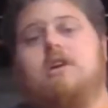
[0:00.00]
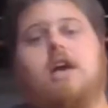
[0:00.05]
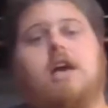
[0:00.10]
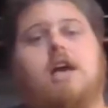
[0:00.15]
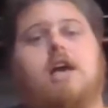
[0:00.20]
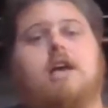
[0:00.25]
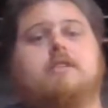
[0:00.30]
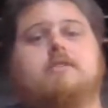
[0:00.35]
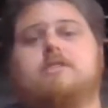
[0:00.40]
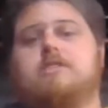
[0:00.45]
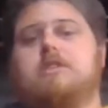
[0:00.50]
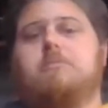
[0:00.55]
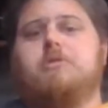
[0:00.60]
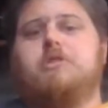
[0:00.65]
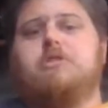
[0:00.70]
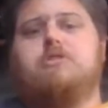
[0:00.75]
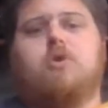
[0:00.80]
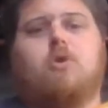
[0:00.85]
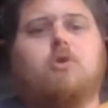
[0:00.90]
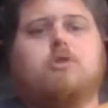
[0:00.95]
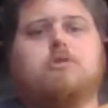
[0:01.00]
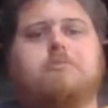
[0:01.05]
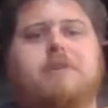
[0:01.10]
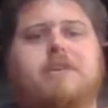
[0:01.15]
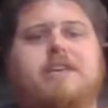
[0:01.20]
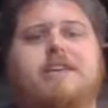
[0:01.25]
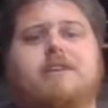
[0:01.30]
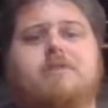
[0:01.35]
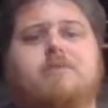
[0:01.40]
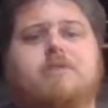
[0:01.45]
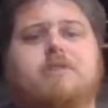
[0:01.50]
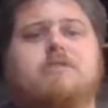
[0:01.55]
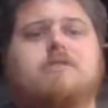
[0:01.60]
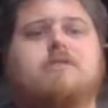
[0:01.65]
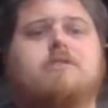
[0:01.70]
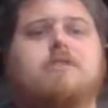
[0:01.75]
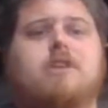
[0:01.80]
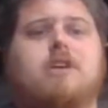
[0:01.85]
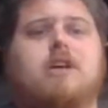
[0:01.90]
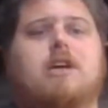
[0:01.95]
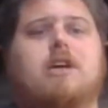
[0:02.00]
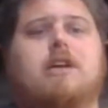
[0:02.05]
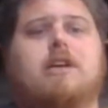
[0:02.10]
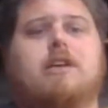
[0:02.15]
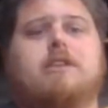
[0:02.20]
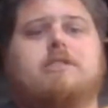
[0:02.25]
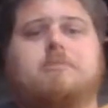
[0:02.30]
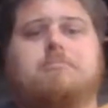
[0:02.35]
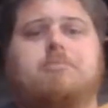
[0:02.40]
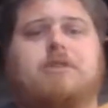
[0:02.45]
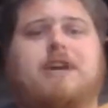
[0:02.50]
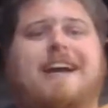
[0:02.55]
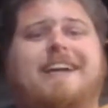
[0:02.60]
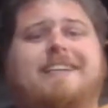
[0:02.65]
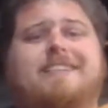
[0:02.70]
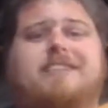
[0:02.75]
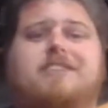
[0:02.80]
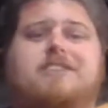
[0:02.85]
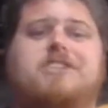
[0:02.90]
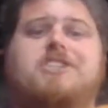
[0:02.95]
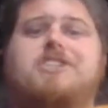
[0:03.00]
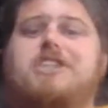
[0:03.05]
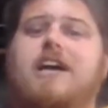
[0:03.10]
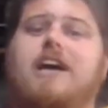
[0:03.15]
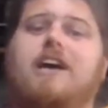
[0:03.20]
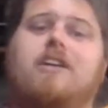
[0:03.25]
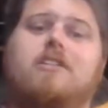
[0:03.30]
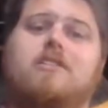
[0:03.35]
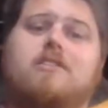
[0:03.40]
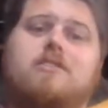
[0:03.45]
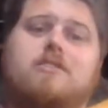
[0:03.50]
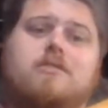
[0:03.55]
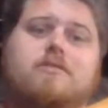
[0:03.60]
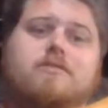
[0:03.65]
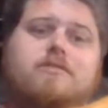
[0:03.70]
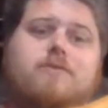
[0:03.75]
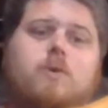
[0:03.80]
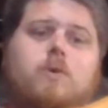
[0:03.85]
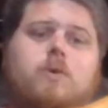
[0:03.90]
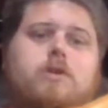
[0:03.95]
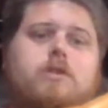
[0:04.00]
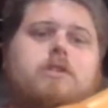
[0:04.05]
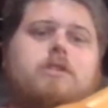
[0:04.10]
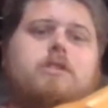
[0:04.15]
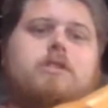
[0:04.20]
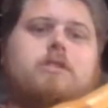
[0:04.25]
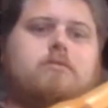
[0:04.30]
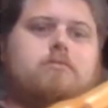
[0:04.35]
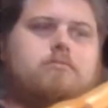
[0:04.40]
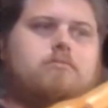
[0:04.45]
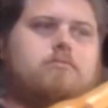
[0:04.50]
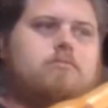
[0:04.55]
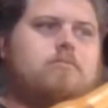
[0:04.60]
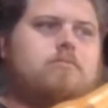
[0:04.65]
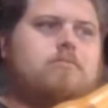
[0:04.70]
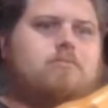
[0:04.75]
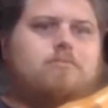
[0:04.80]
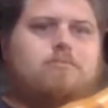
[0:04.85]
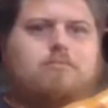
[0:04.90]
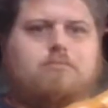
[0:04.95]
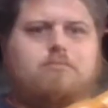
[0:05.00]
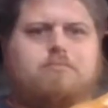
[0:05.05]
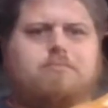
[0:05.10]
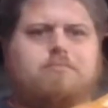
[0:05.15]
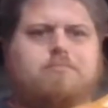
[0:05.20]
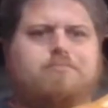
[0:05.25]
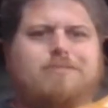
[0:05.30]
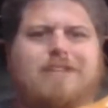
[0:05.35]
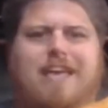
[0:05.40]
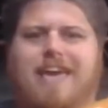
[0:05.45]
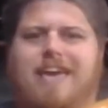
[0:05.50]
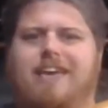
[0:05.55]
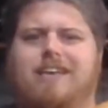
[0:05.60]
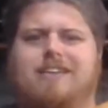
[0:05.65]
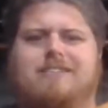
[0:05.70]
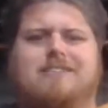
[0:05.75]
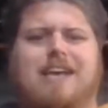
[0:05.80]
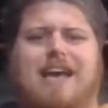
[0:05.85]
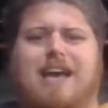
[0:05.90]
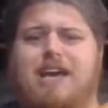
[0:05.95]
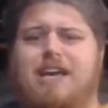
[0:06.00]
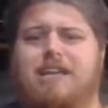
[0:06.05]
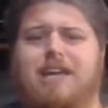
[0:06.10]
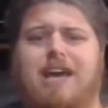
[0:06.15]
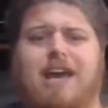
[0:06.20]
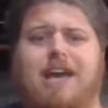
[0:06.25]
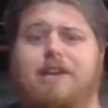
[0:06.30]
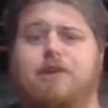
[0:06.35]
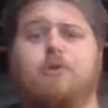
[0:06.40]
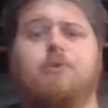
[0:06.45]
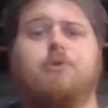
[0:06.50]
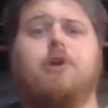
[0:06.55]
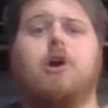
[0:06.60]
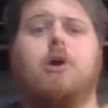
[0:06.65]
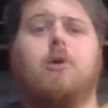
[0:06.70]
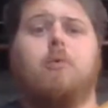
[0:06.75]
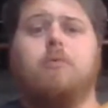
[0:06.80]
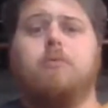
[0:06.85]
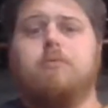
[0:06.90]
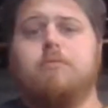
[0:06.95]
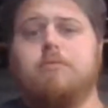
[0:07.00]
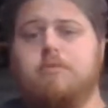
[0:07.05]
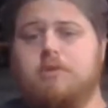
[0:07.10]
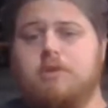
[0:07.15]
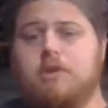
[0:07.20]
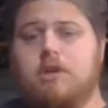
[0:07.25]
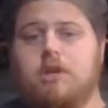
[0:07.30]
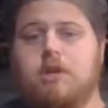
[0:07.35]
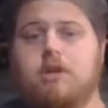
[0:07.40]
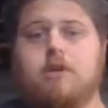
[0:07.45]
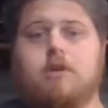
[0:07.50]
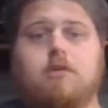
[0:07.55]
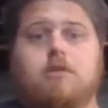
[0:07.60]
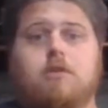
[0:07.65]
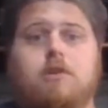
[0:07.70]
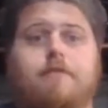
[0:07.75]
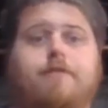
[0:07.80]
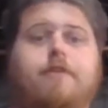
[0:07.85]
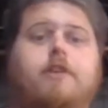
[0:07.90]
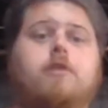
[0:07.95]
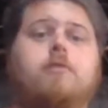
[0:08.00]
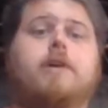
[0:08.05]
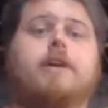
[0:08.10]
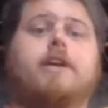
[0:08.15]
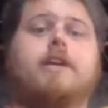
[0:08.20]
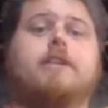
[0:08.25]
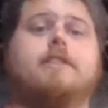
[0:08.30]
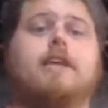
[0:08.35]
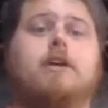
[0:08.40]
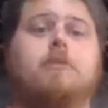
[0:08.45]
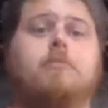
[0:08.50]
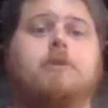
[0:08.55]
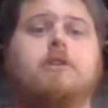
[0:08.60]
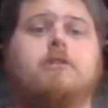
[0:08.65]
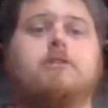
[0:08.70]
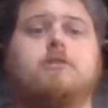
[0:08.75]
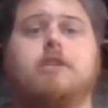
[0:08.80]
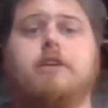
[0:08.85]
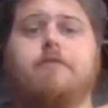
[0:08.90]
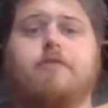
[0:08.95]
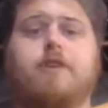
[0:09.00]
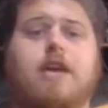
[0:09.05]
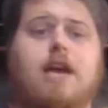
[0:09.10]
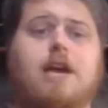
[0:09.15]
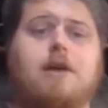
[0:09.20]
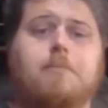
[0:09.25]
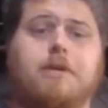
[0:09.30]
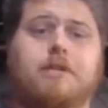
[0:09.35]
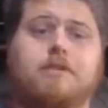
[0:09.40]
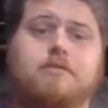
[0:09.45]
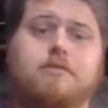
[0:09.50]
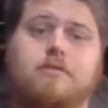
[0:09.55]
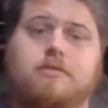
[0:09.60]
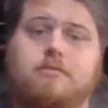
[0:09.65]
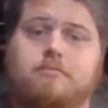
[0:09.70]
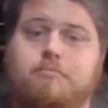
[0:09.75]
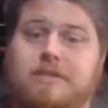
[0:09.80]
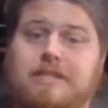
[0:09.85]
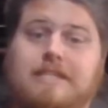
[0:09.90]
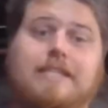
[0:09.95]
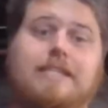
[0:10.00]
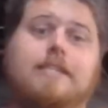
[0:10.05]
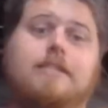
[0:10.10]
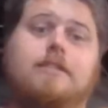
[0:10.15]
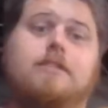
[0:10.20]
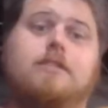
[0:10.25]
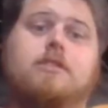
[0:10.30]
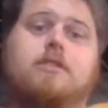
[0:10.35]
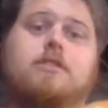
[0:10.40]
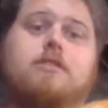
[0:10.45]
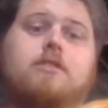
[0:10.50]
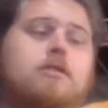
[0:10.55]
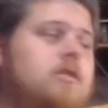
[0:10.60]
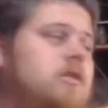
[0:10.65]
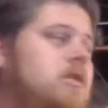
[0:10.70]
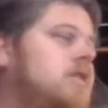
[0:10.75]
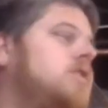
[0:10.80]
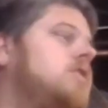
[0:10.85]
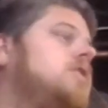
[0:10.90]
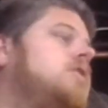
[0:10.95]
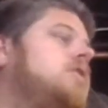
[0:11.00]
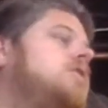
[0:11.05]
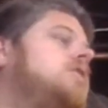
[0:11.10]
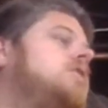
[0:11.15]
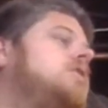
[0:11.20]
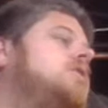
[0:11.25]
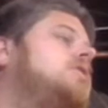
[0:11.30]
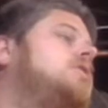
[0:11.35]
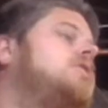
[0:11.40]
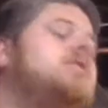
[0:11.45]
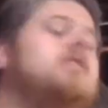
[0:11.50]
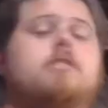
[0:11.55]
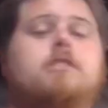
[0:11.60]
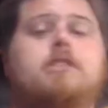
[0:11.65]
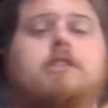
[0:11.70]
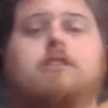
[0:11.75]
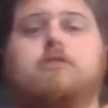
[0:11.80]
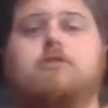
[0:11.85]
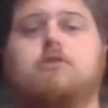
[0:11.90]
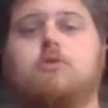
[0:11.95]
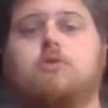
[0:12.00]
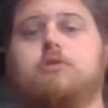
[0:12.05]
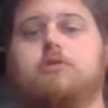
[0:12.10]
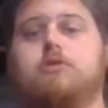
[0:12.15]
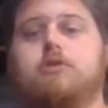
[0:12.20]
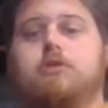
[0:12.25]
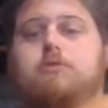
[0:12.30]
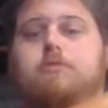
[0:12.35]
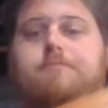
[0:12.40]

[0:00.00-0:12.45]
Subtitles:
Someone told me it was it's a practice shell for tanks. I don't know. If anyone can tell me, leave a comment, please. This thing's cool too.